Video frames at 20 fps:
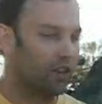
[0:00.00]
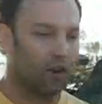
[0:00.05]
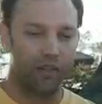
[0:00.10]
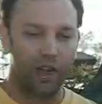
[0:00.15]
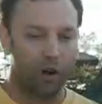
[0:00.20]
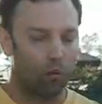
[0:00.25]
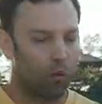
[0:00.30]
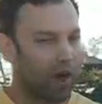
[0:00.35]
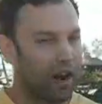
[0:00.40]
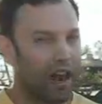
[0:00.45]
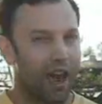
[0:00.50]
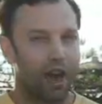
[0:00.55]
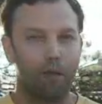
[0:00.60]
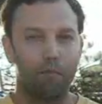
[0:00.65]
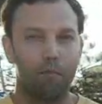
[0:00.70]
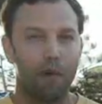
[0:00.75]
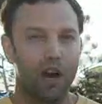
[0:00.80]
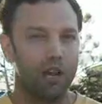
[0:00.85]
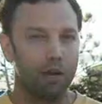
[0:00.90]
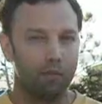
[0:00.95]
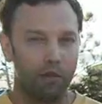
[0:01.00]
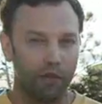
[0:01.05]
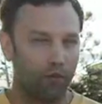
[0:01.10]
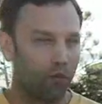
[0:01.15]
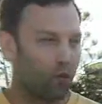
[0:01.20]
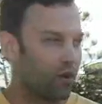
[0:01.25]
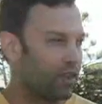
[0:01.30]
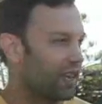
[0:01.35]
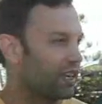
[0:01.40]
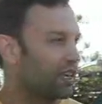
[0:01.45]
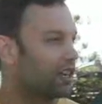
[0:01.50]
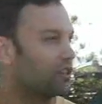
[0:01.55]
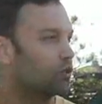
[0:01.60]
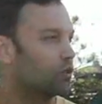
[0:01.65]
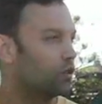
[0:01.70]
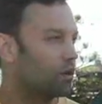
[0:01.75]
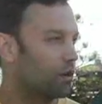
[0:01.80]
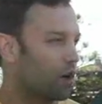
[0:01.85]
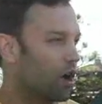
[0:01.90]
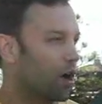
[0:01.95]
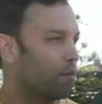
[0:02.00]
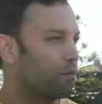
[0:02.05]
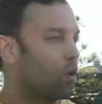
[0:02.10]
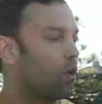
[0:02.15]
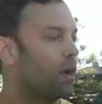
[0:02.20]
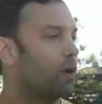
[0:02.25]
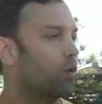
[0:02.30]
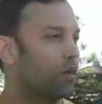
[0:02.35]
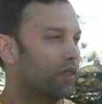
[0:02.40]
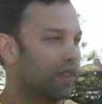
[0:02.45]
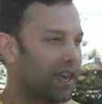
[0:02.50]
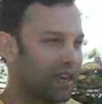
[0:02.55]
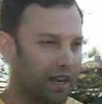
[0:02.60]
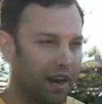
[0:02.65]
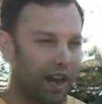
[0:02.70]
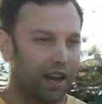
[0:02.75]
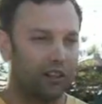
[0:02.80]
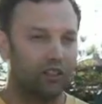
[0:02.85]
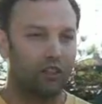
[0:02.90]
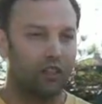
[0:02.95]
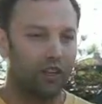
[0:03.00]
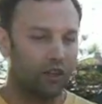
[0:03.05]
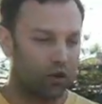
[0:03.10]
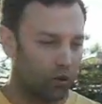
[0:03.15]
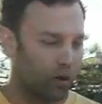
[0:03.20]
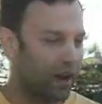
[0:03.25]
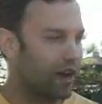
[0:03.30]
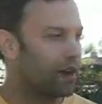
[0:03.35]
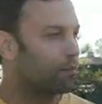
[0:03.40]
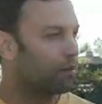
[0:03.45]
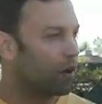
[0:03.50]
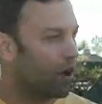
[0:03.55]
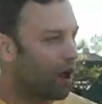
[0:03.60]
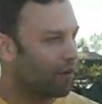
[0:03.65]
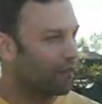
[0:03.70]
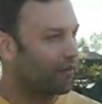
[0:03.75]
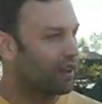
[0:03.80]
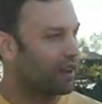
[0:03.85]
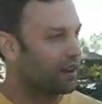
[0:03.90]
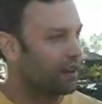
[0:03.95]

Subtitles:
They run out of money before they get to a point when they can actually create a profit.